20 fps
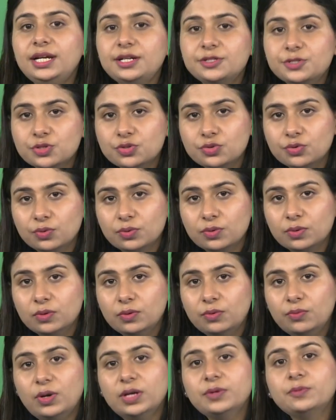leads to,
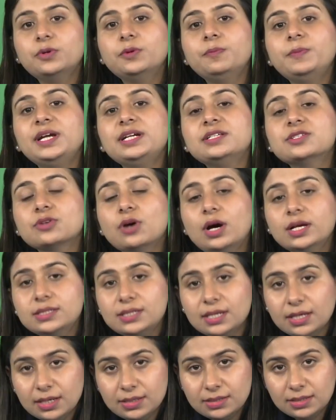what would be its
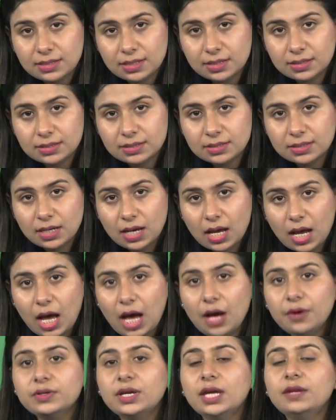consequences,
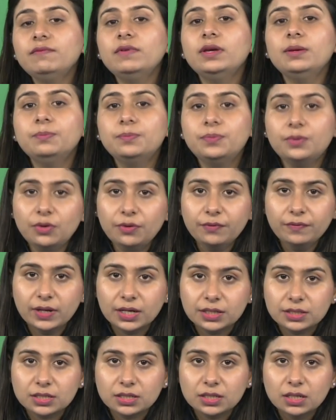how can we improve
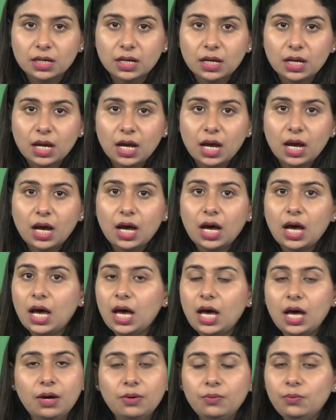it,
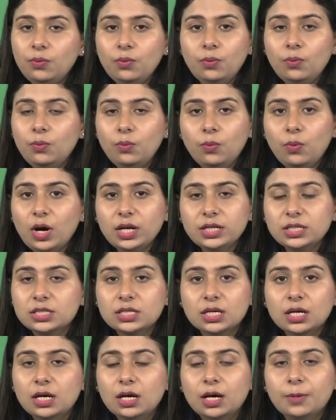
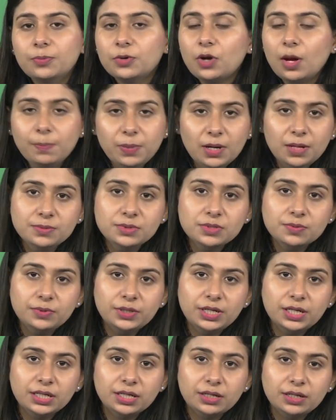what problems
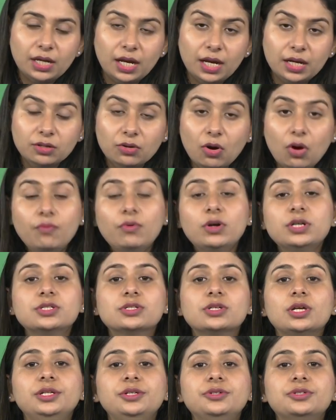would it create, or what
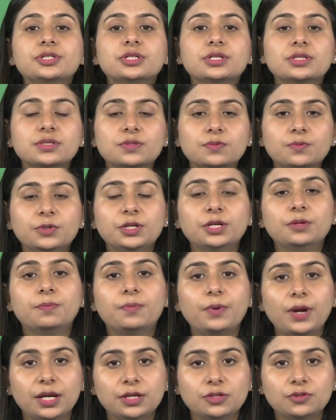solutions would it
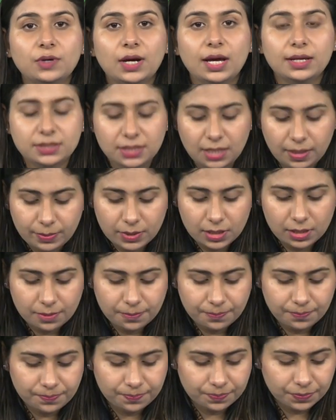bring to our table.
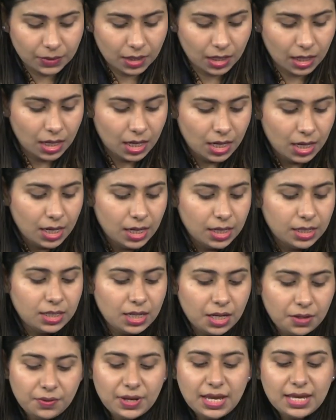
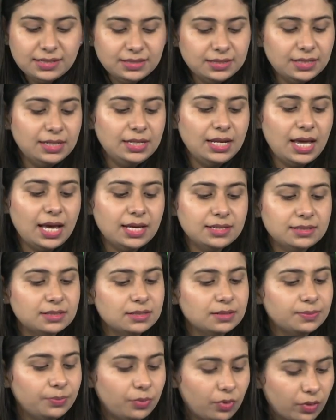Now, as the last